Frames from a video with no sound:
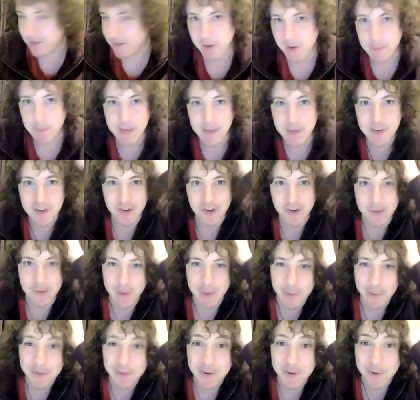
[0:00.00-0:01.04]
magical
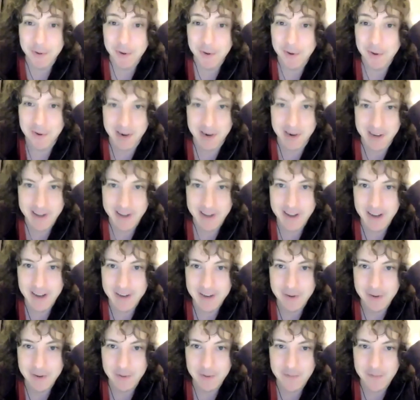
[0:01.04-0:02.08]
about snooker, really. I
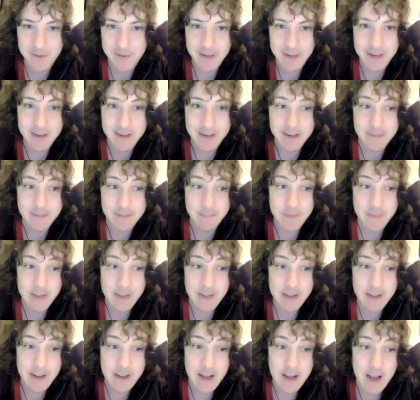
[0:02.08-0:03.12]
don't think, I
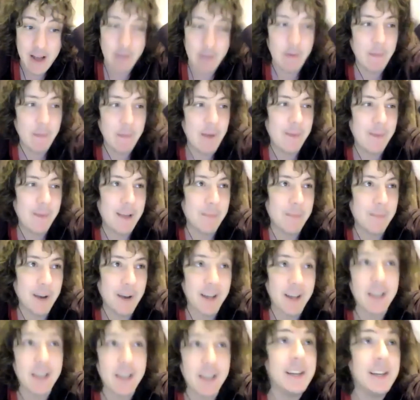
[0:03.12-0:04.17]
mean, maybe it might
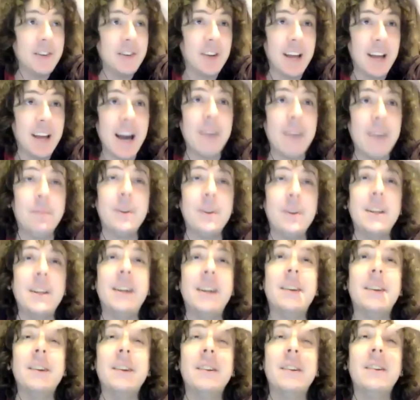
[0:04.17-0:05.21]
occasionally happen
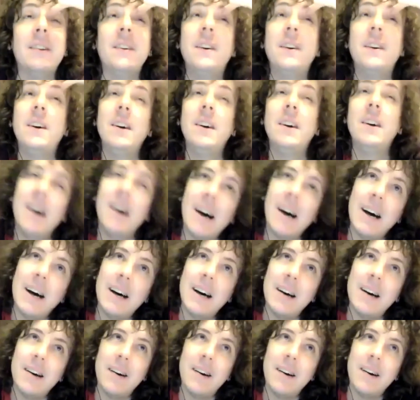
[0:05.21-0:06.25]
in
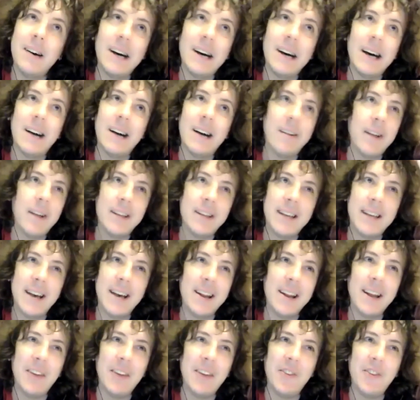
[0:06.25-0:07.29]
a
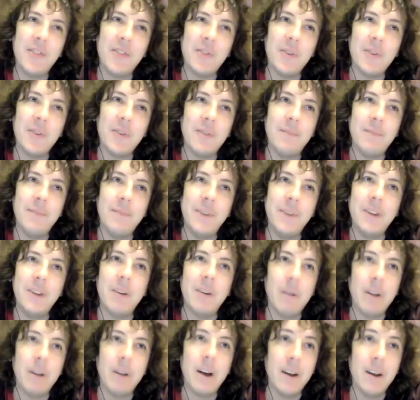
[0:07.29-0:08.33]
tennis or, you
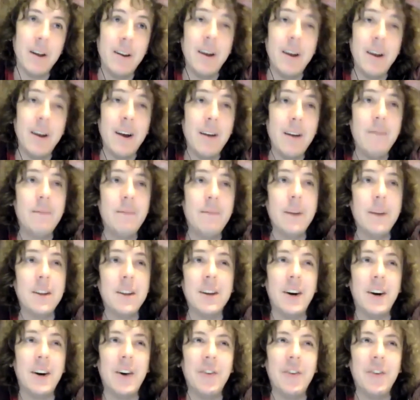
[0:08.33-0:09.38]
know, a
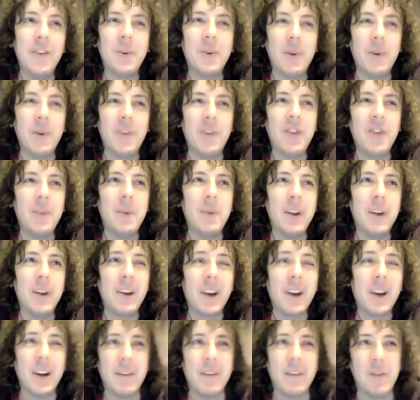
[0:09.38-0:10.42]
dance or a similar
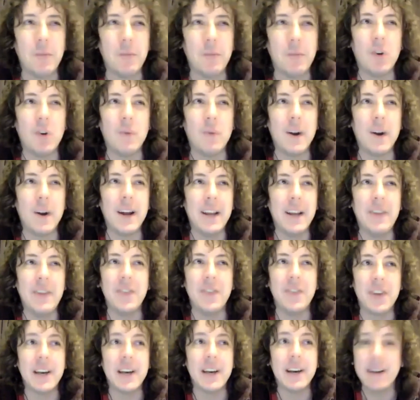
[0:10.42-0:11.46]
kind of sport where it
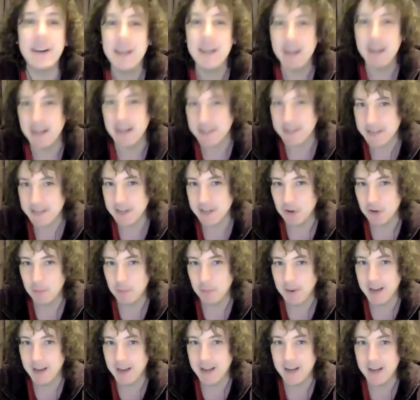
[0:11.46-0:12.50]
is a single
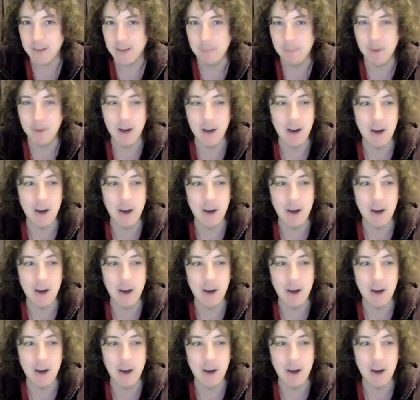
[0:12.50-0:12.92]
player. But,